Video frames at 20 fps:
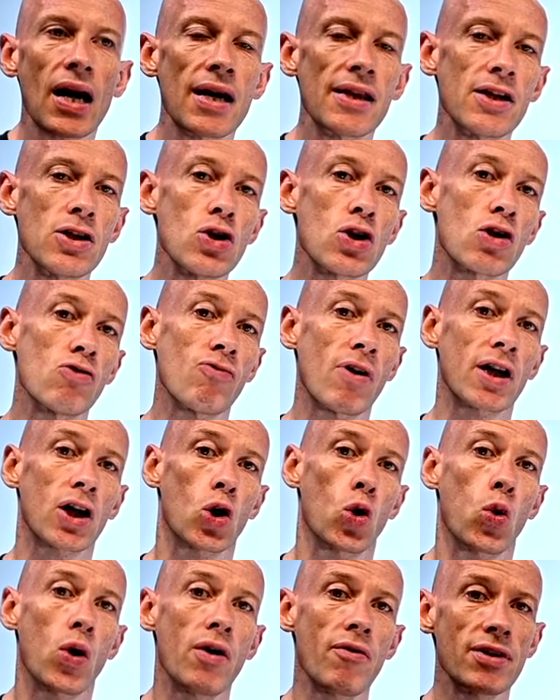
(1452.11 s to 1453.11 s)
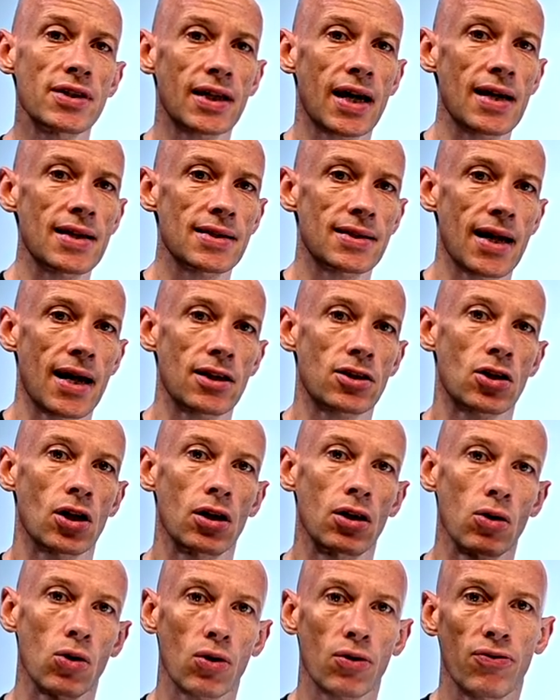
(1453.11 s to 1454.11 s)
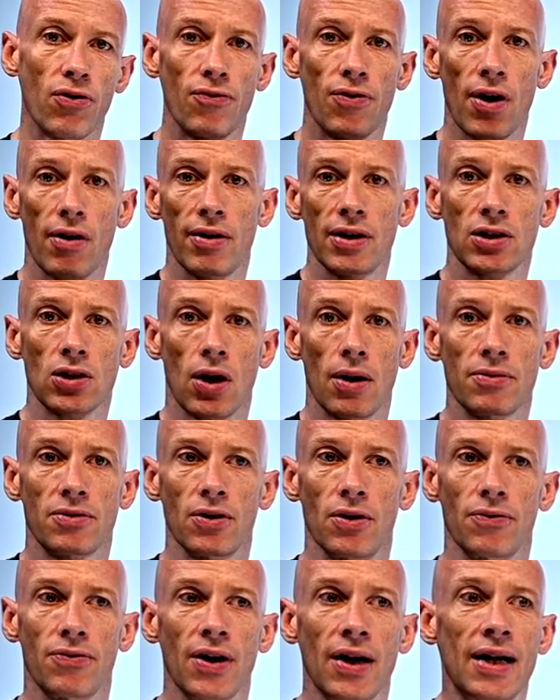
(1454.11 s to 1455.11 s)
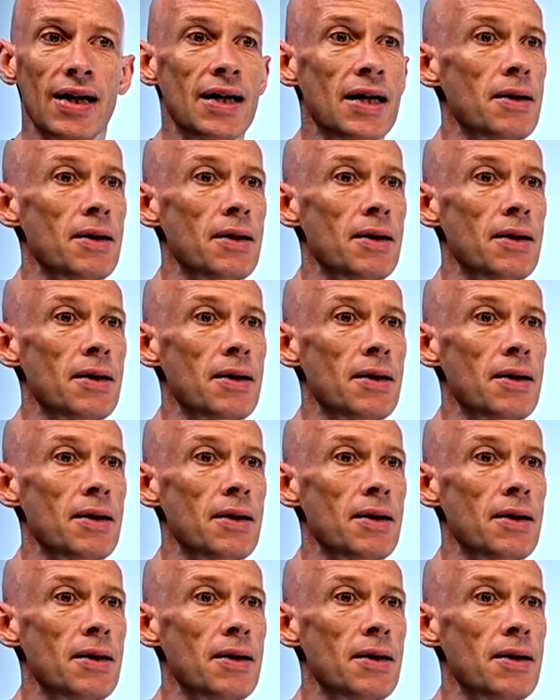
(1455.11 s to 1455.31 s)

then you can run queries against that to look for various types of